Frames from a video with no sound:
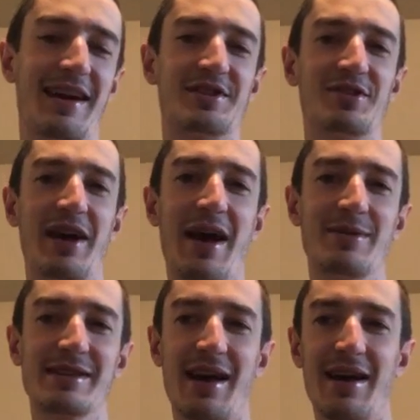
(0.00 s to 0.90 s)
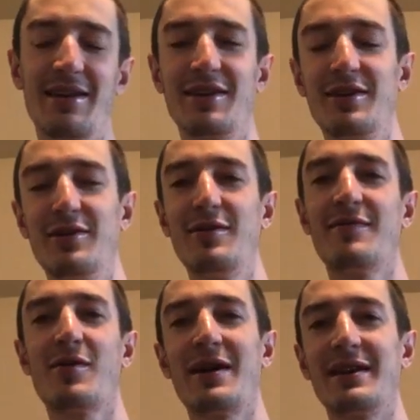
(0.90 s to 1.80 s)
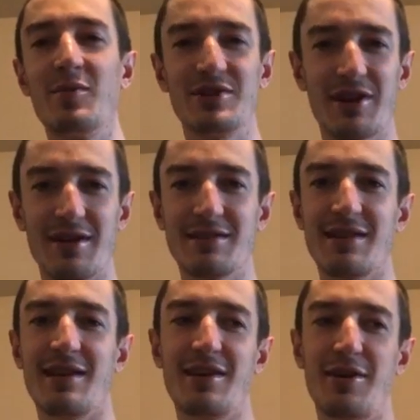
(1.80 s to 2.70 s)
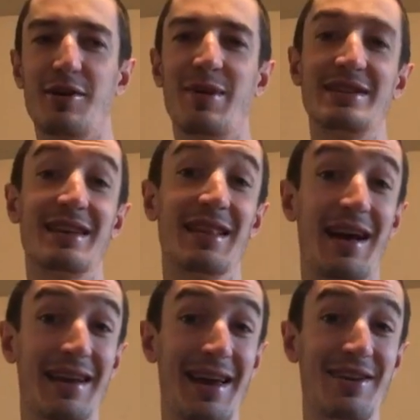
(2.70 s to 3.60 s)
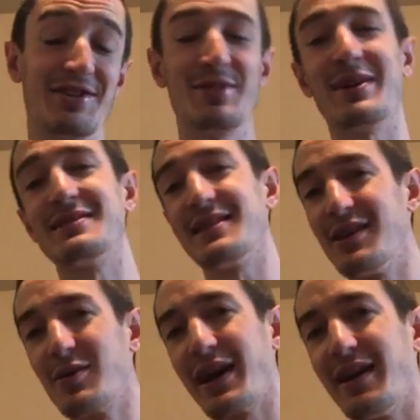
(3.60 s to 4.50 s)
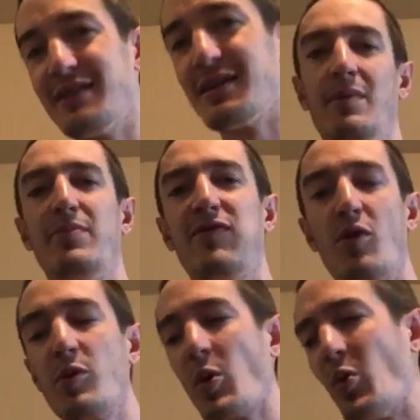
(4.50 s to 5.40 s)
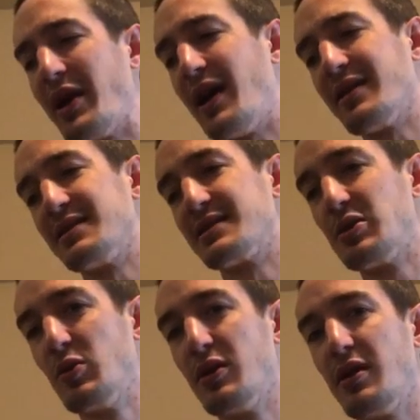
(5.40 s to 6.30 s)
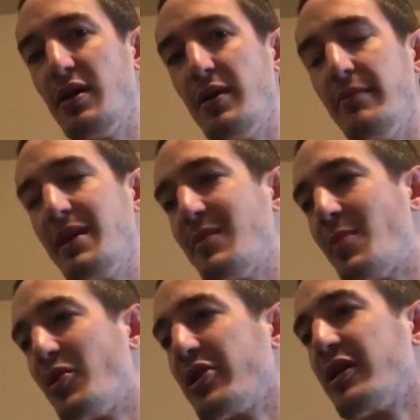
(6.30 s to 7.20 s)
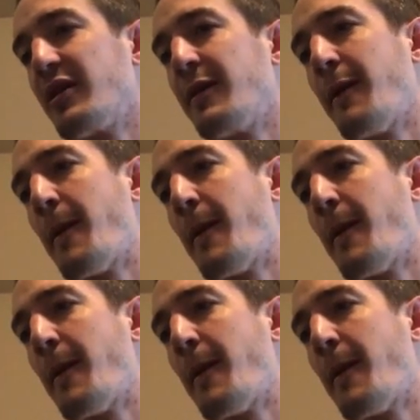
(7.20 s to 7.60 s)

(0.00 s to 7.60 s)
natural habitat, you have no idea what you're gonna see. You know, you might see a lot of gators, you might see no gators. Before we went on this tour, me and my brother,